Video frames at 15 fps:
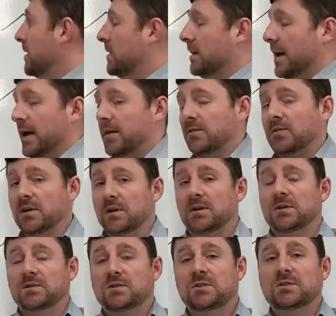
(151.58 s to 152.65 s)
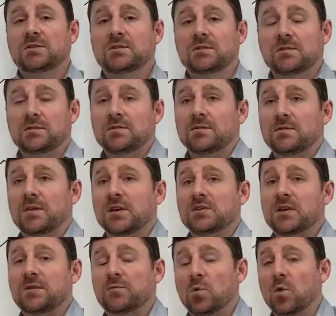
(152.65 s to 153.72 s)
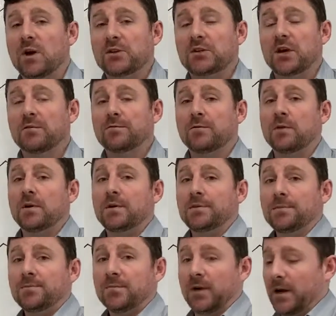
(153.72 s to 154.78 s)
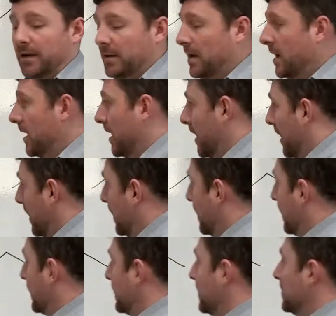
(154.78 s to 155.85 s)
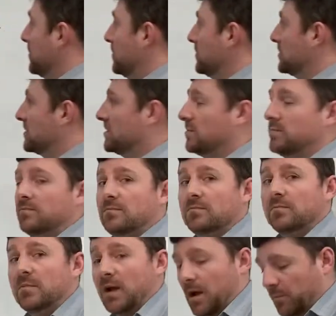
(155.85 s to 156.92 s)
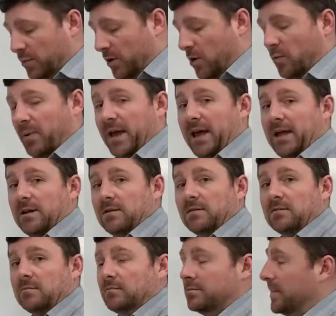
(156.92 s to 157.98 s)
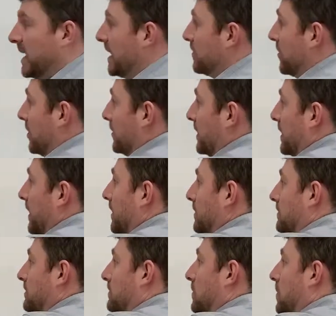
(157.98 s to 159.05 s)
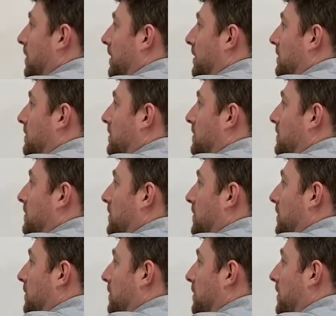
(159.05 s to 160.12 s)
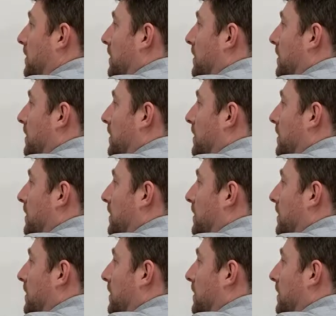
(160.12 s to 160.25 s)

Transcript: Now there's things you have to watch out for, right? I'm going to use a propane backbone again. 1, 2,